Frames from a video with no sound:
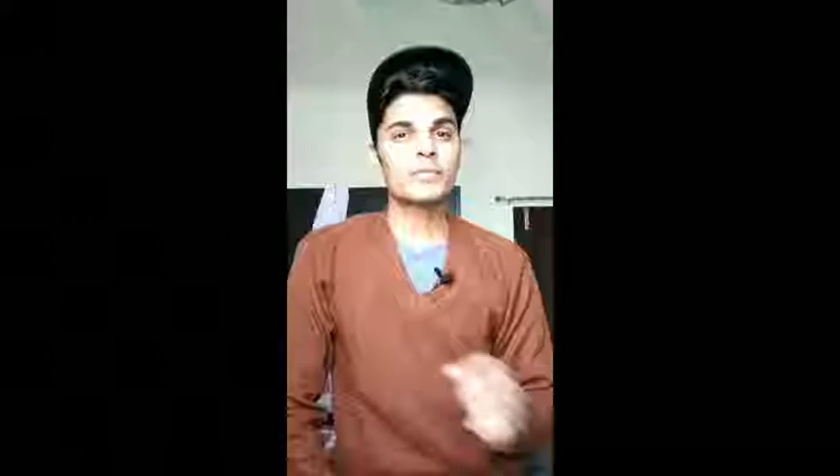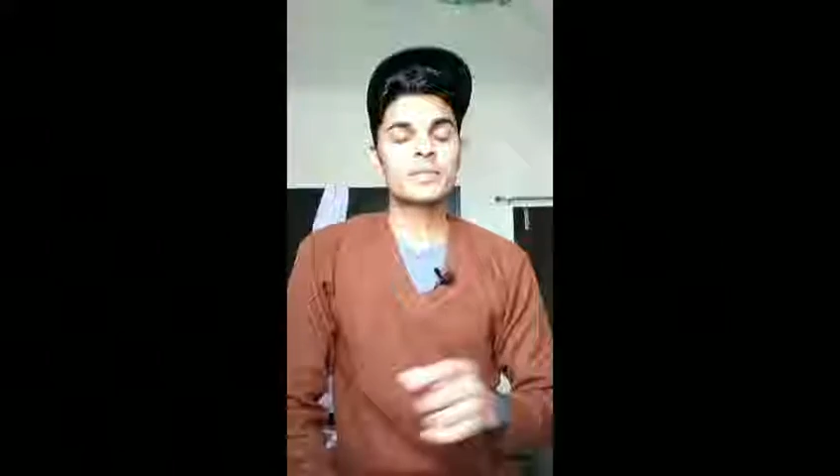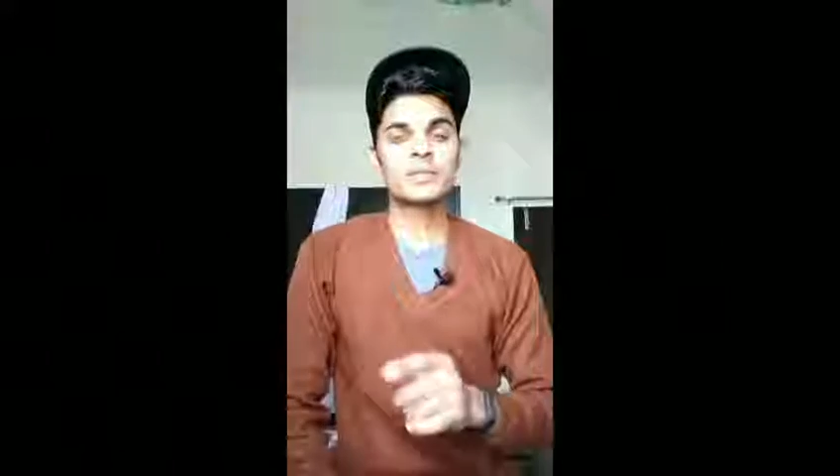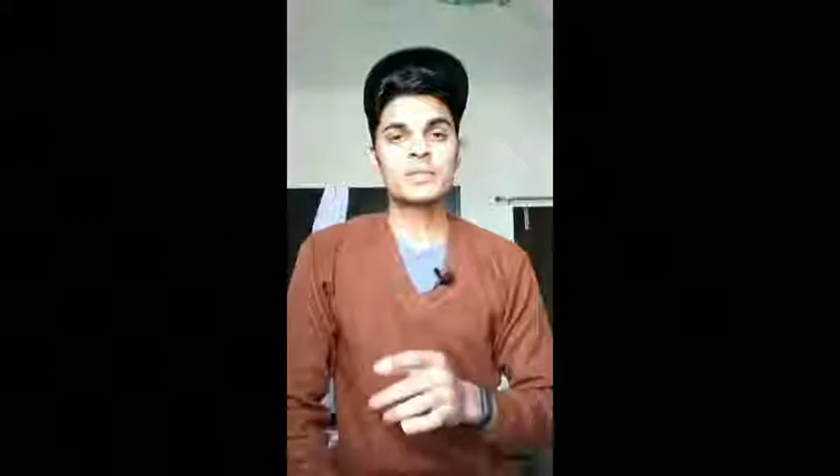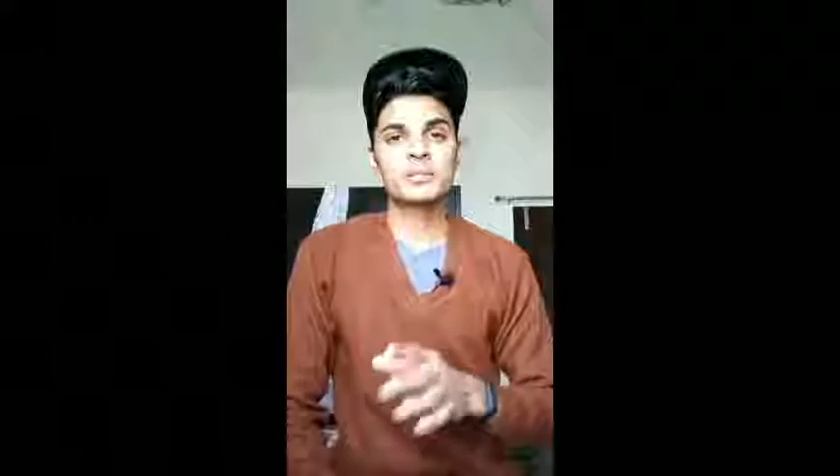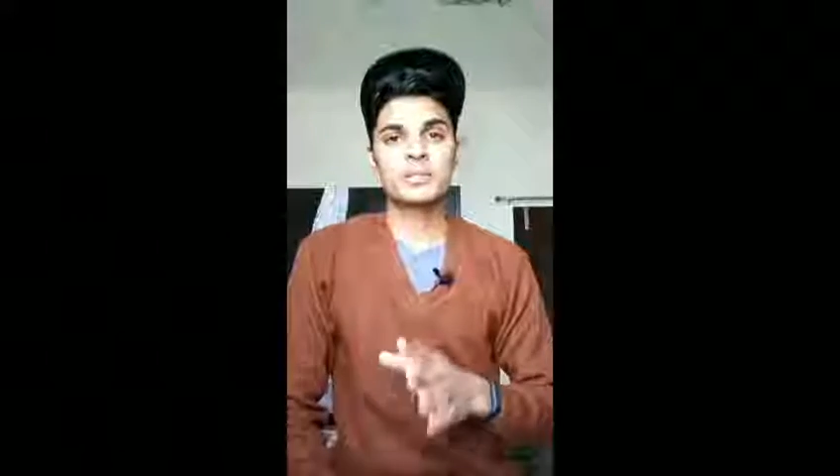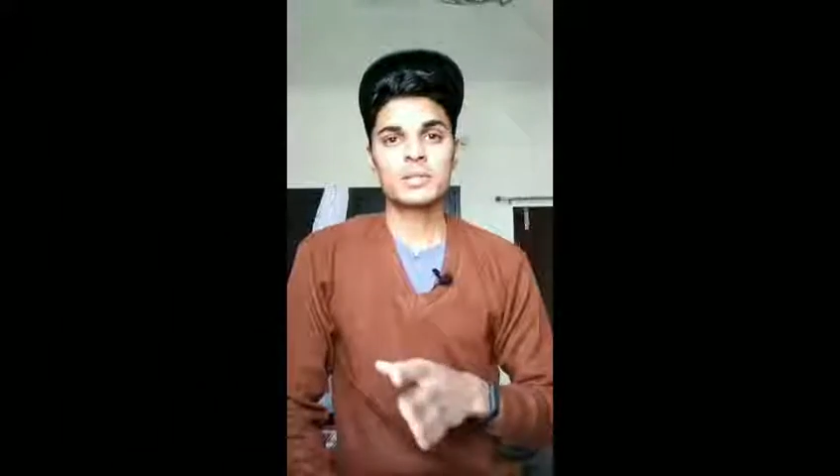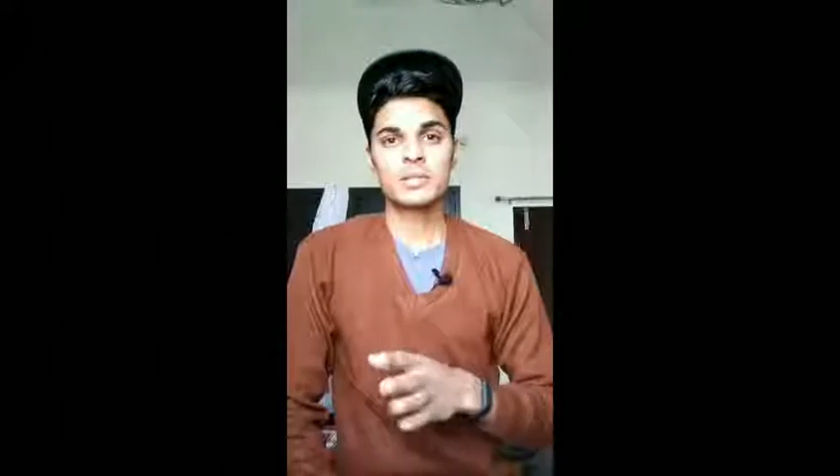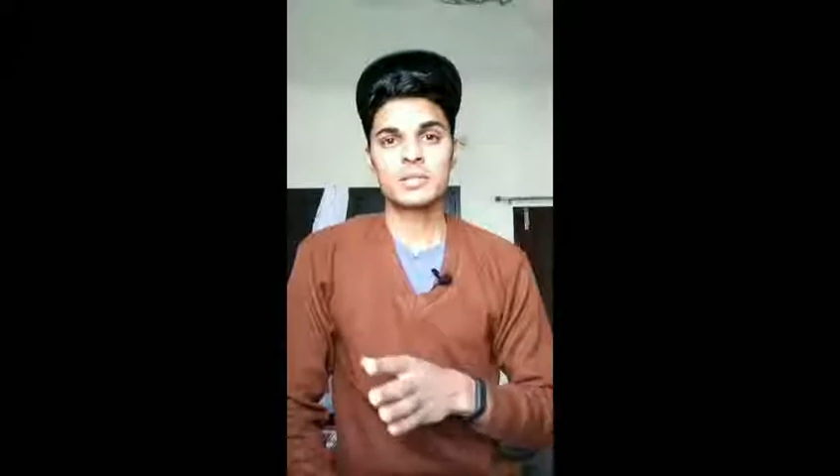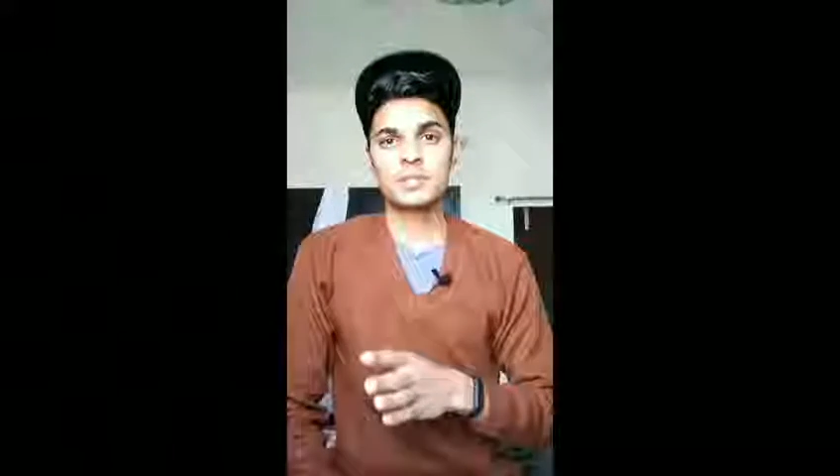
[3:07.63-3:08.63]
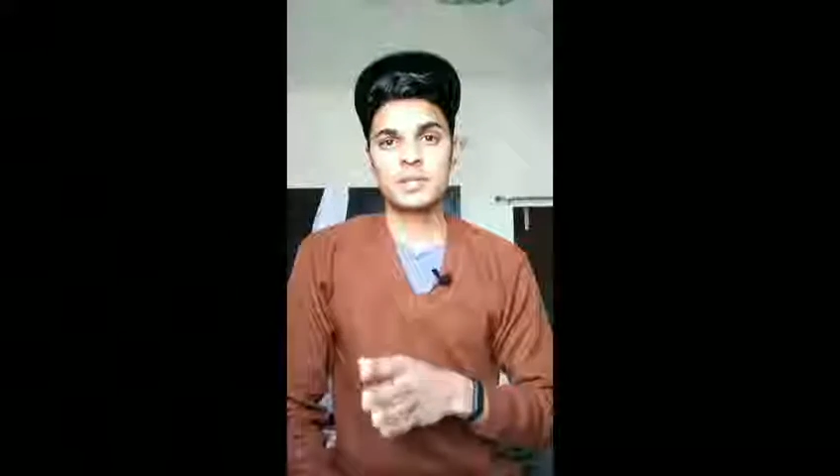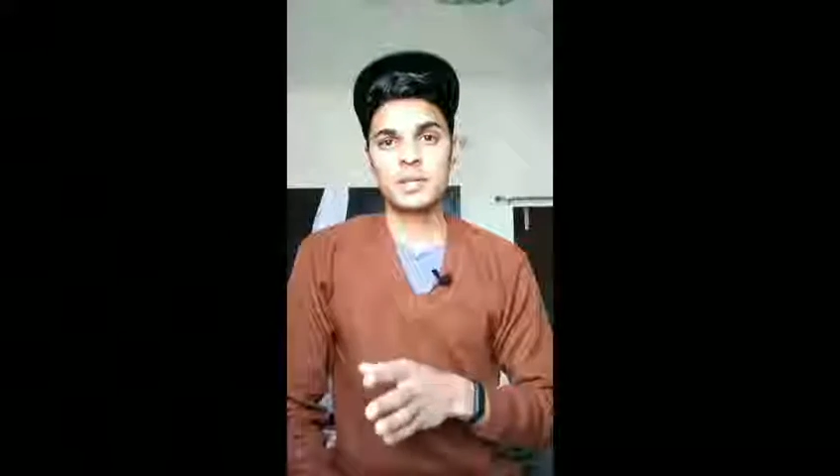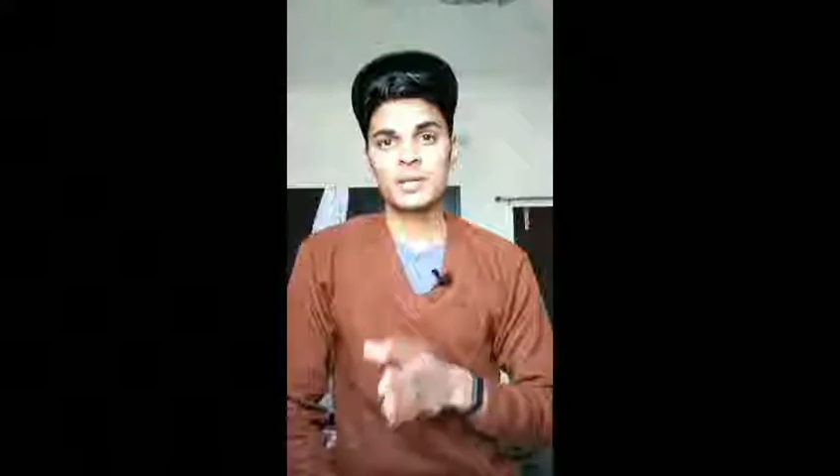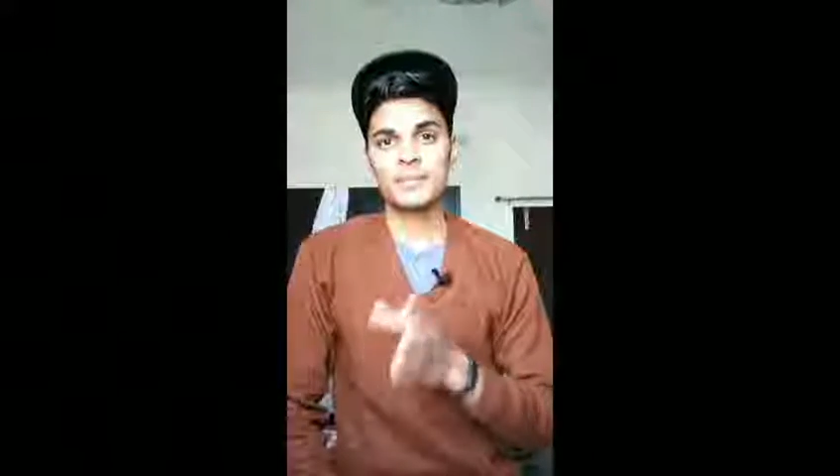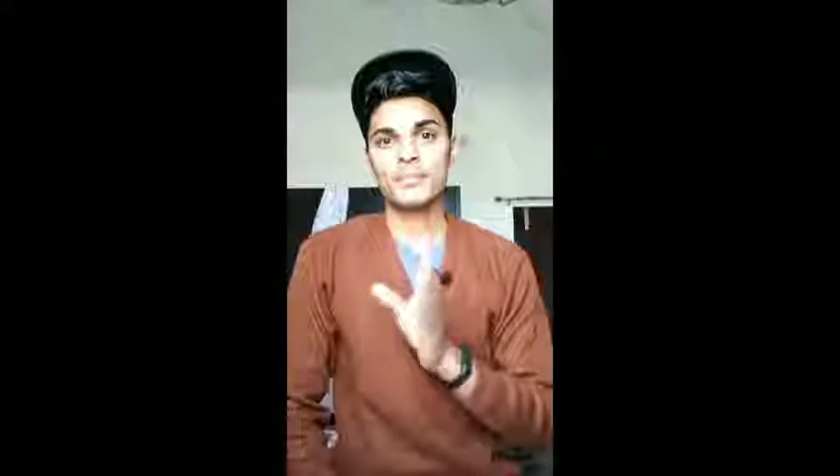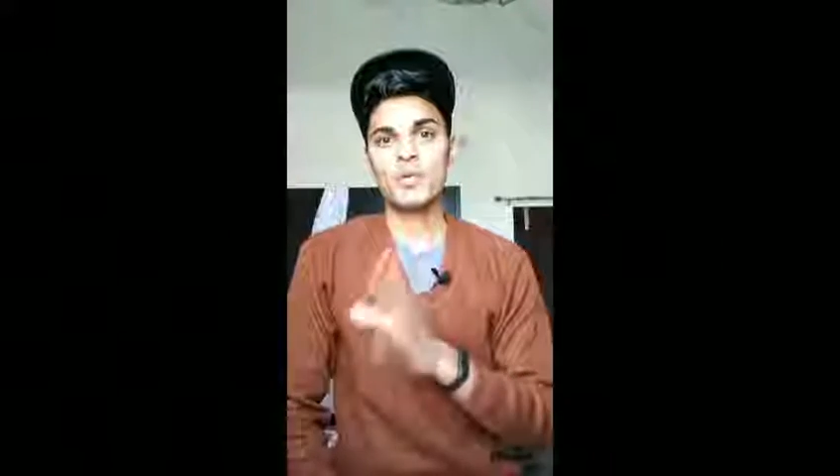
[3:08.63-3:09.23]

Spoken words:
of this, you can say,